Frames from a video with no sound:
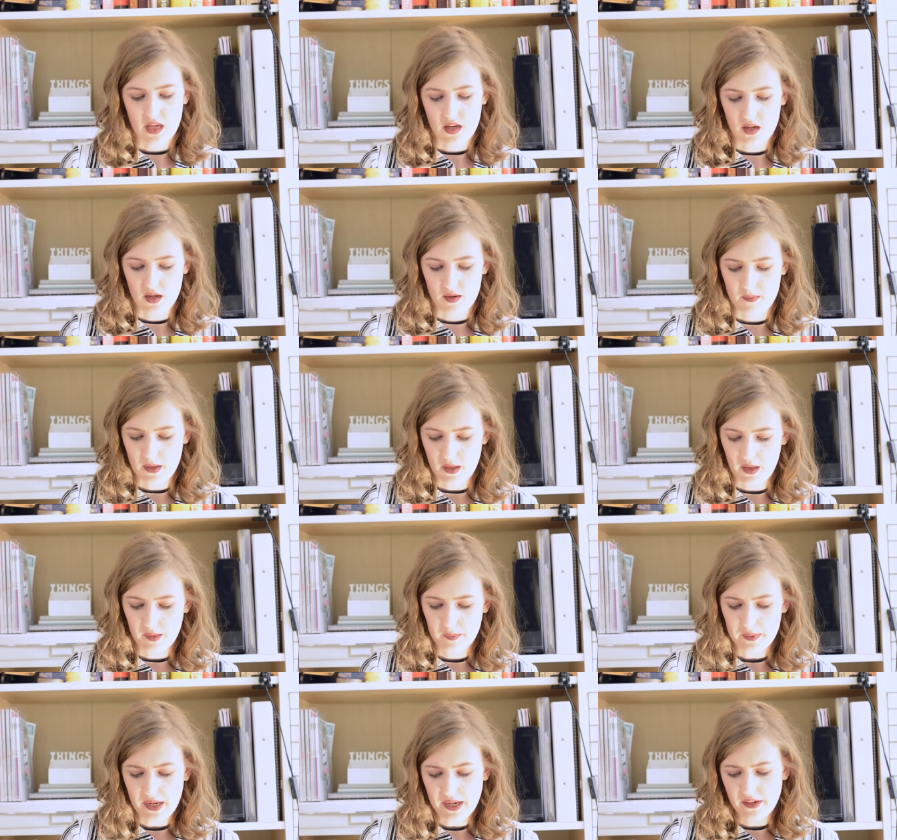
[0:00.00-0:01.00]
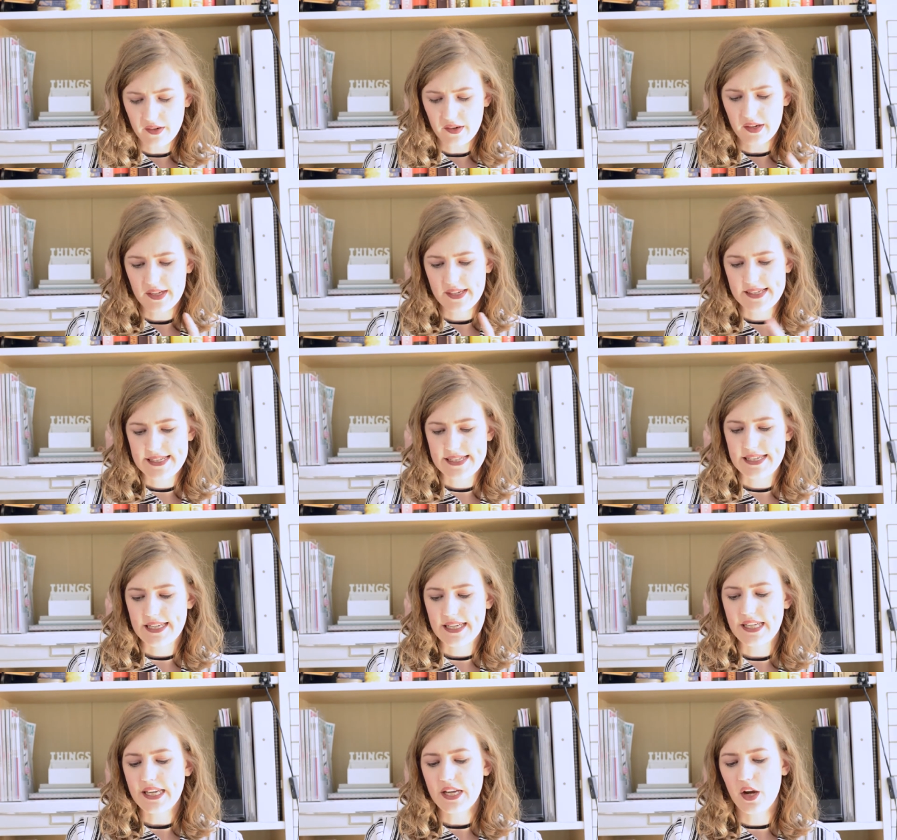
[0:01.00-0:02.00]
uh, liner is the
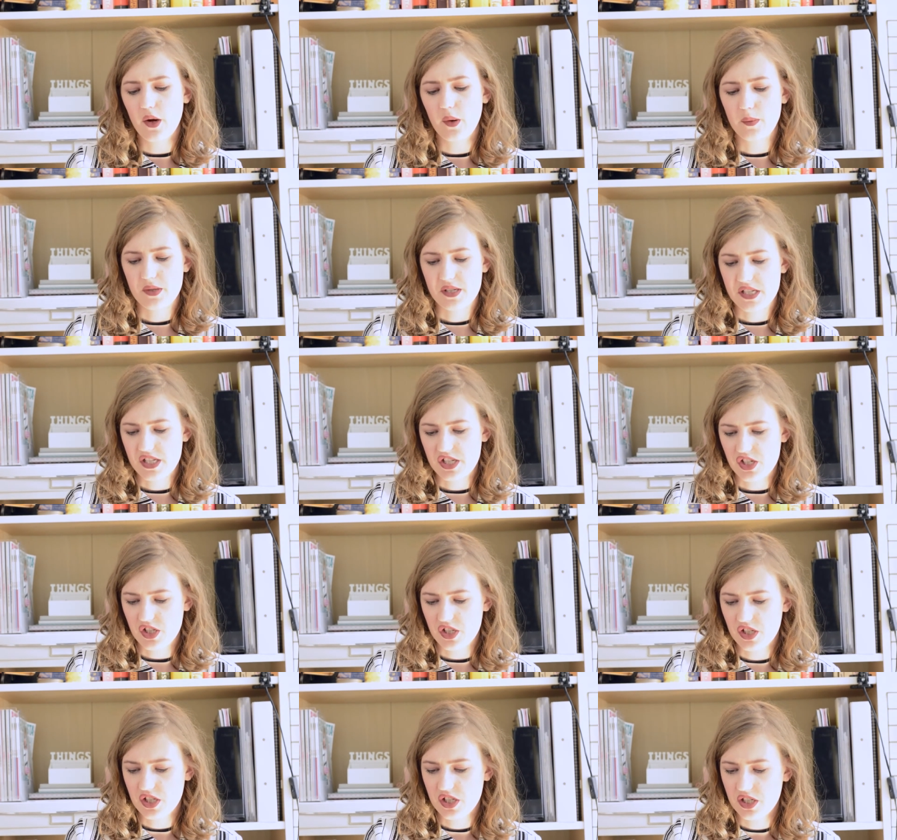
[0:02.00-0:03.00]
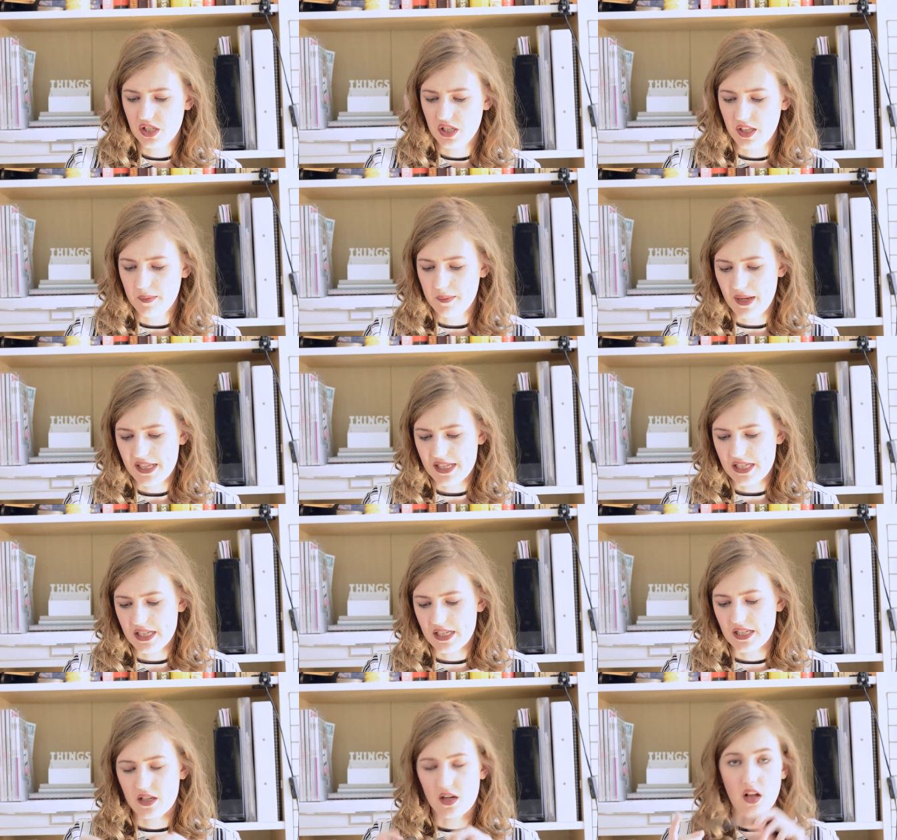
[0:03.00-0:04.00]
Kiko Precision Lip Pencil
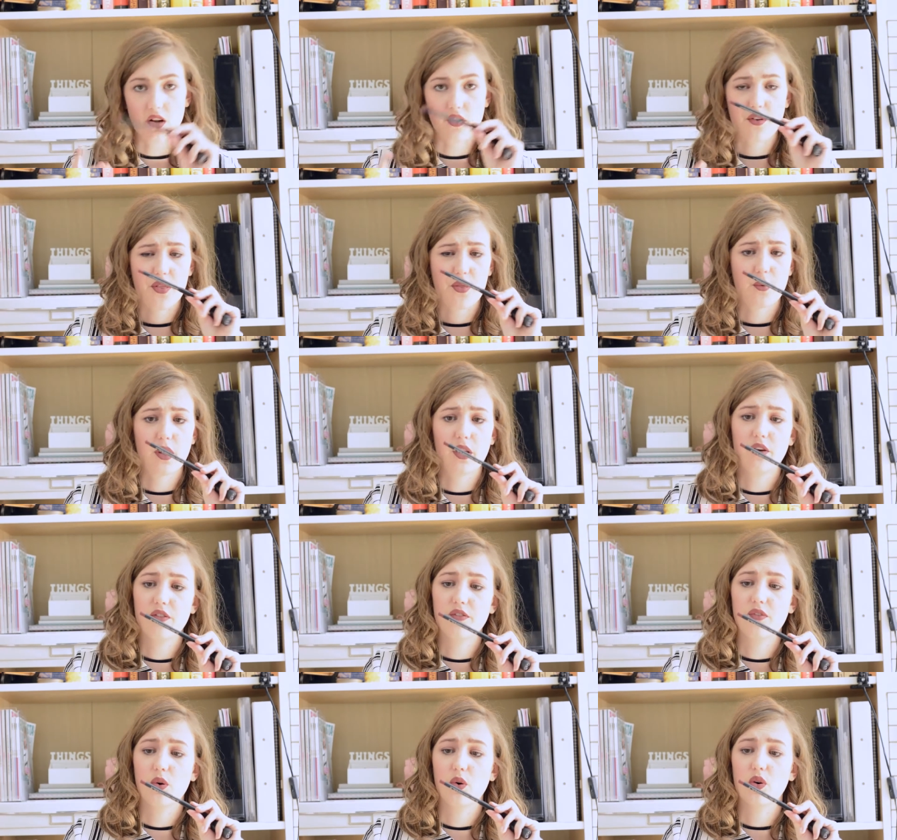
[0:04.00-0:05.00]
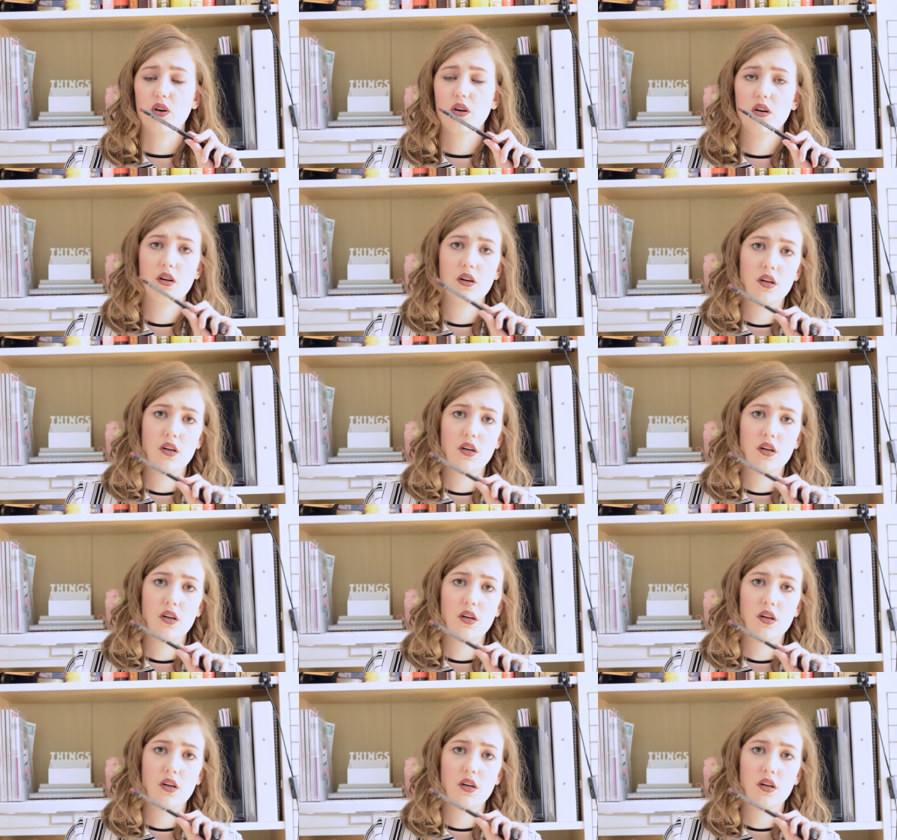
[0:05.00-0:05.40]
in color 304.